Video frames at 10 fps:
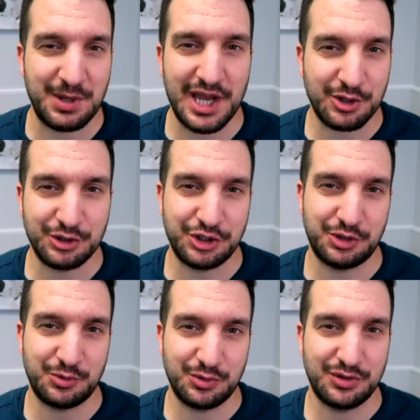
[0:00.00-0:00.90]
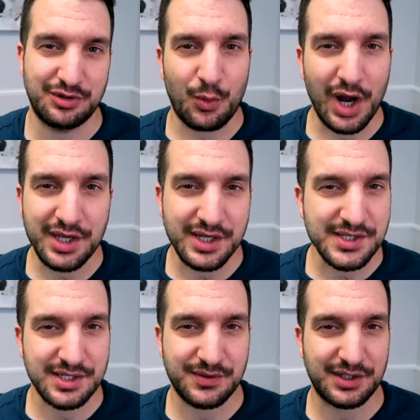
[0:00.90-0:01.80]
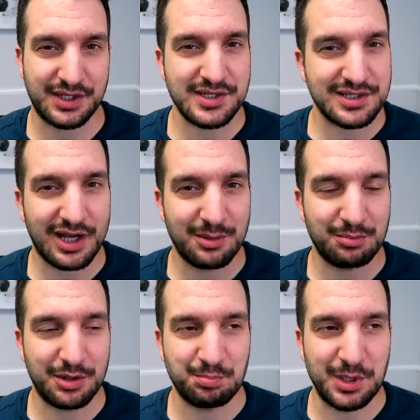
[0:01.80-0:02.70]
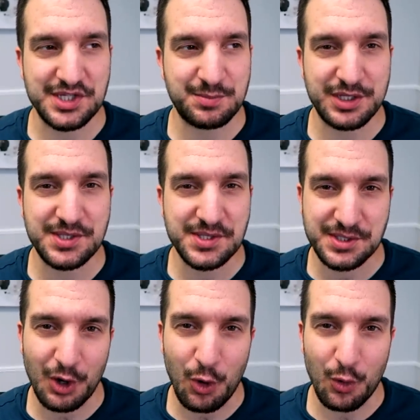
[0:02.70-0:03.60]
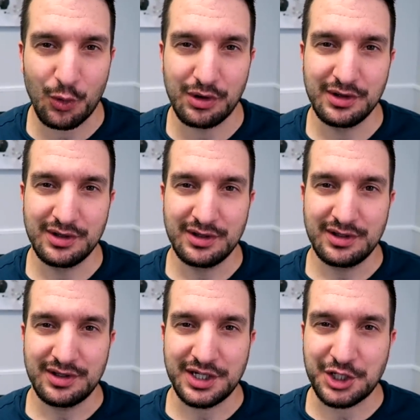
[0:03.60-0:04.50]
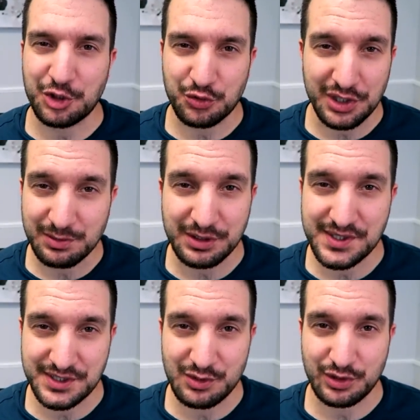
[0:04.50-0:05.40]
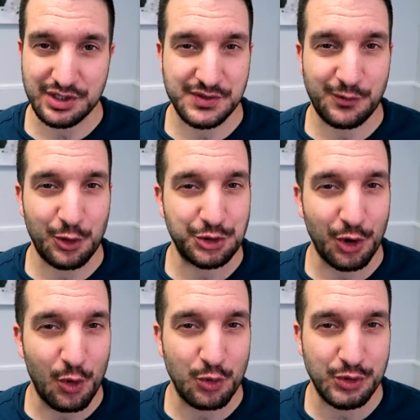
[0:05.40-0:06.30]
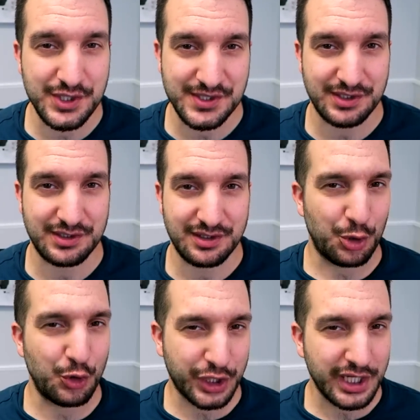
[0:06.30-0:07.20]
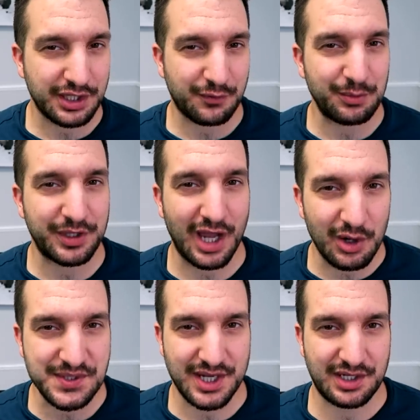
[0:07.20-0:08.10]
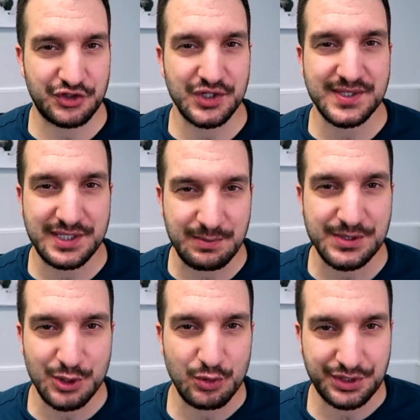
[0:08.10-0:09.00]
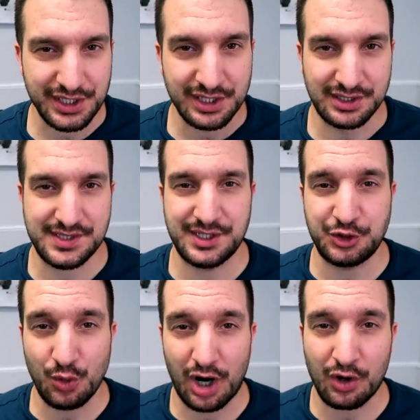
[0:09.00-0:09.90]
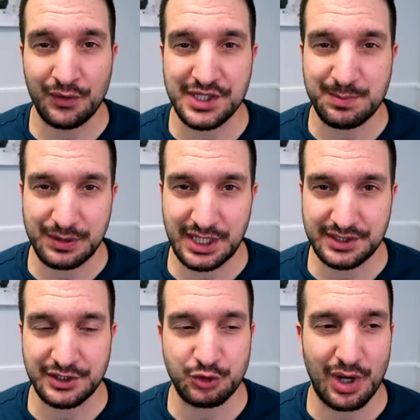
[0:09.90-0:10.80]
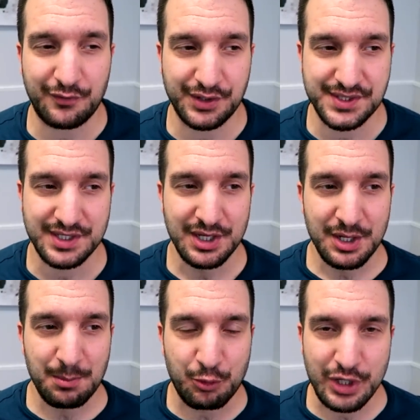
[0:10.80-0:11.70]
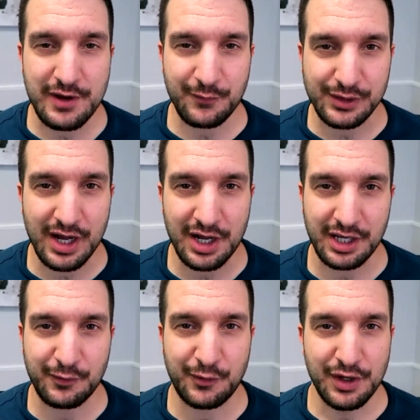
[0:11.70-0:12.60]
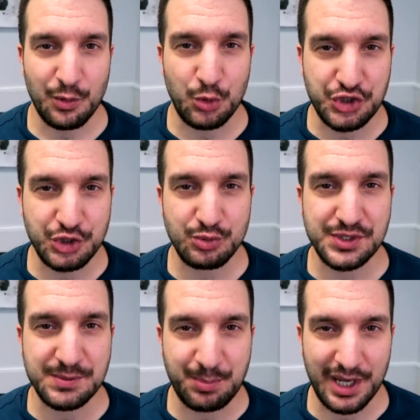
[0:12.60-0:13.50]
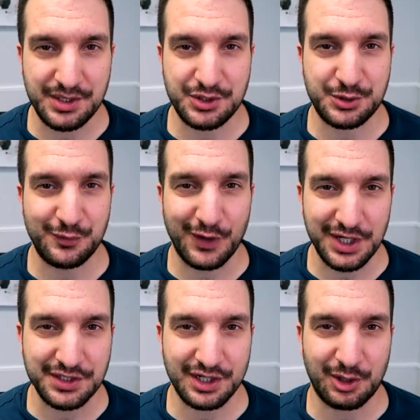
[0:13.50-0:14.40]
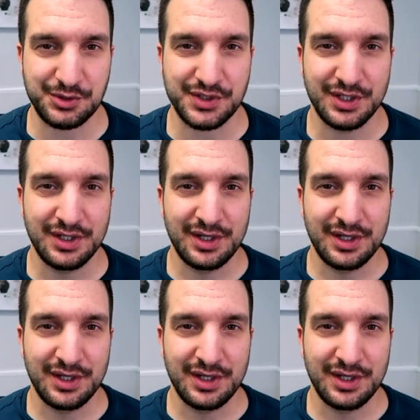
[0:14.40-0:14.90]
back on you. Why is it that Islam must be so incredibly serious for no reason? looking at it from the outside, it just seems so ridiculous that you are on this planet and you have this brief life, which you spend to find out